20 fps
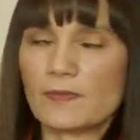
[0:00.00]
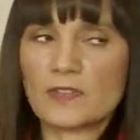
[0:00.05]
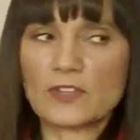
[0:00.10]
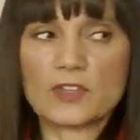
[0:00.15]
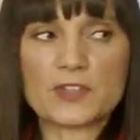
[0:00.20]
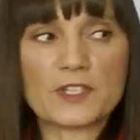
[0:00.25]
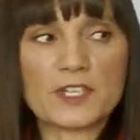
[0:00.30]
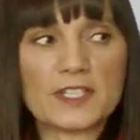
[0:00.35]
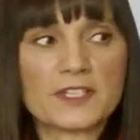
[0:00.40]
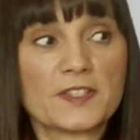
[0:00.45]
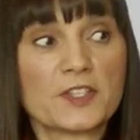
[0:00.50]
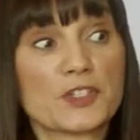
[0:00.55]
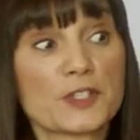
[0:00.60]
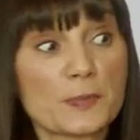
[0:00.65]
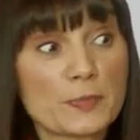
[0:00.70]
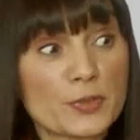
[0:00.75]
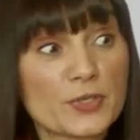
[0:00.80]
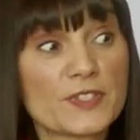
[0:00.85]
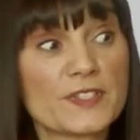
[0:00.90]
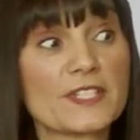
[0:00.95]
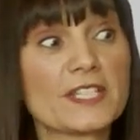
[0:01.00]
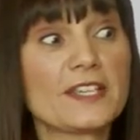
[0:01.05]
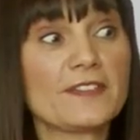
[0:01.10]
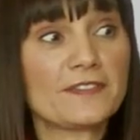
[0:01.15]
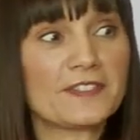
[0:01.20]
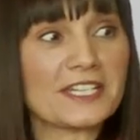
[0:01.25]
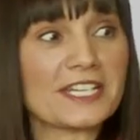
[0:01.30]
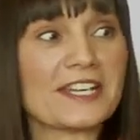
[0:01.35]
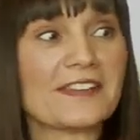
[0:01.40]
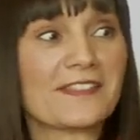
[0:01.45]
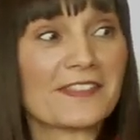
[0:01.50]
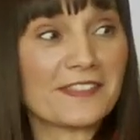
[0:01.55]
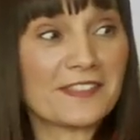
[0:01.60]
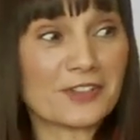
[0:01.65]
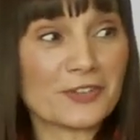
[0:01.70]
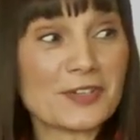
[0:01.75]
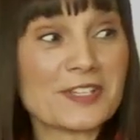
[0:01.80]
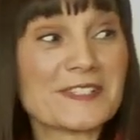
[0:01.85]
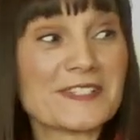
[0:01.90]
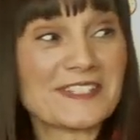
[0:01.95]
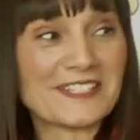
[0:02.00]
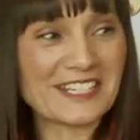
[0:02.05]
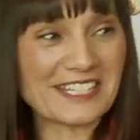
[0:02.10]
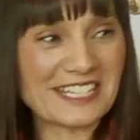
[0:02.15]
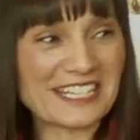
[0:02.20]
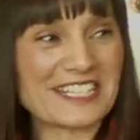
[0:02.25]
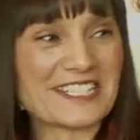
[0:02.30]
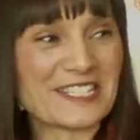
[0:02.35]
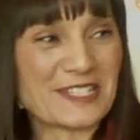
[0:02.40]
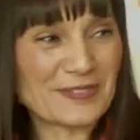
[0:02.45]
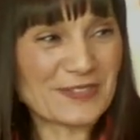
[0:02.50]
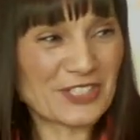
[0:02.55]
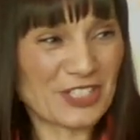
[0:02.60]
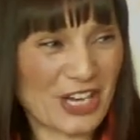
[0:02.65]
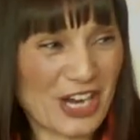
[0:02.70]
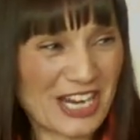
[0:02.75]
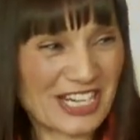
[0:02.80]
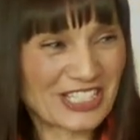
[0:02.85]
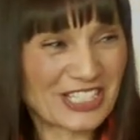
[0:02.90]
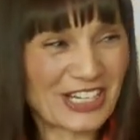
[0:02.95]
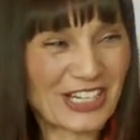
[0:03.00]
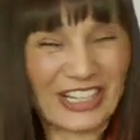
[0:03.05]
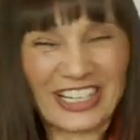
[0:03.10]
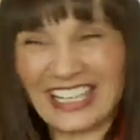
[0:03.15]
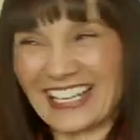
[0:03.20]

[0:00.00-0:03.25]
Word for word: There's, it, there's a perceived need that there isn't a need to change.